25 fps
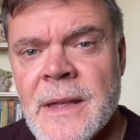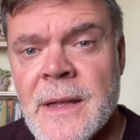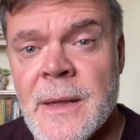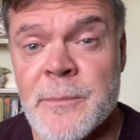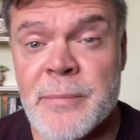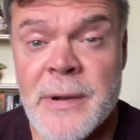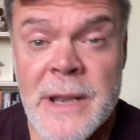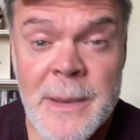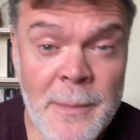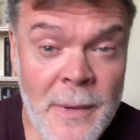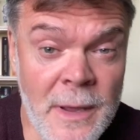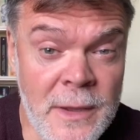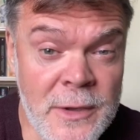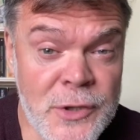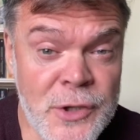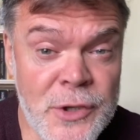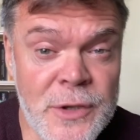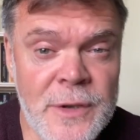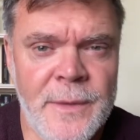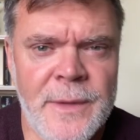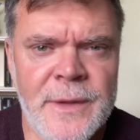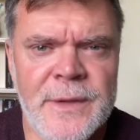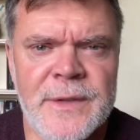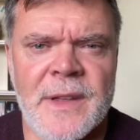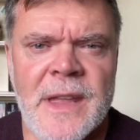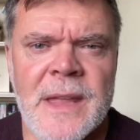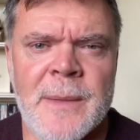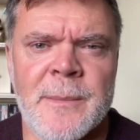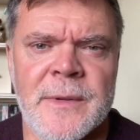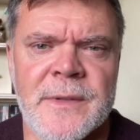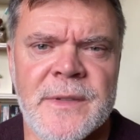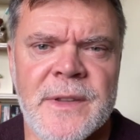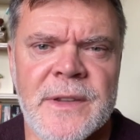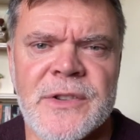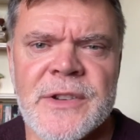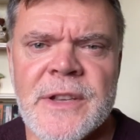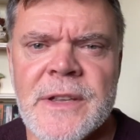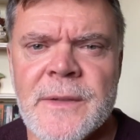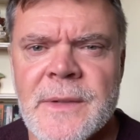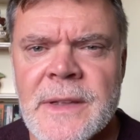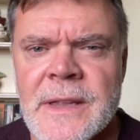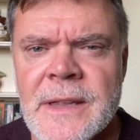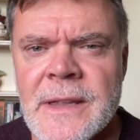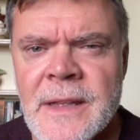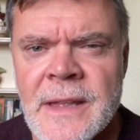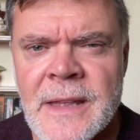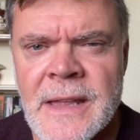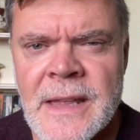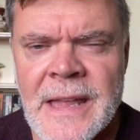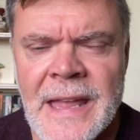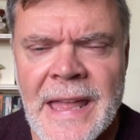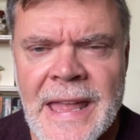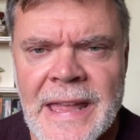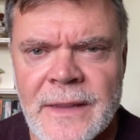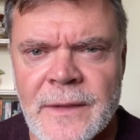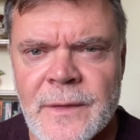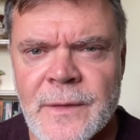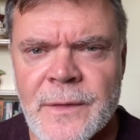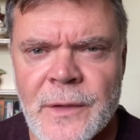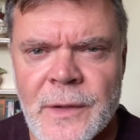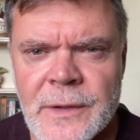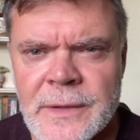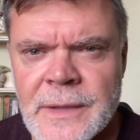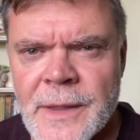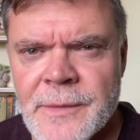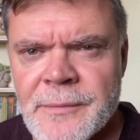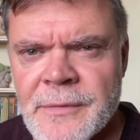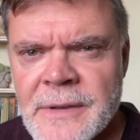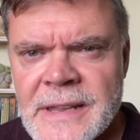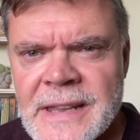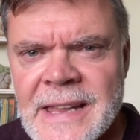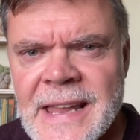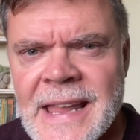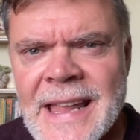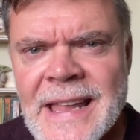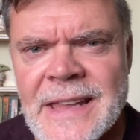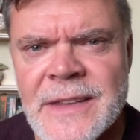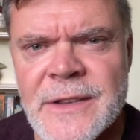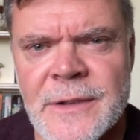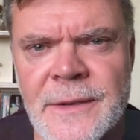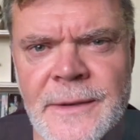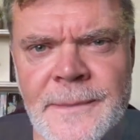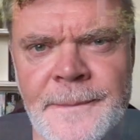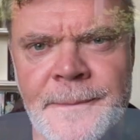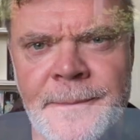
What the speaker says: pretty much the same as the GV X33 Canyon.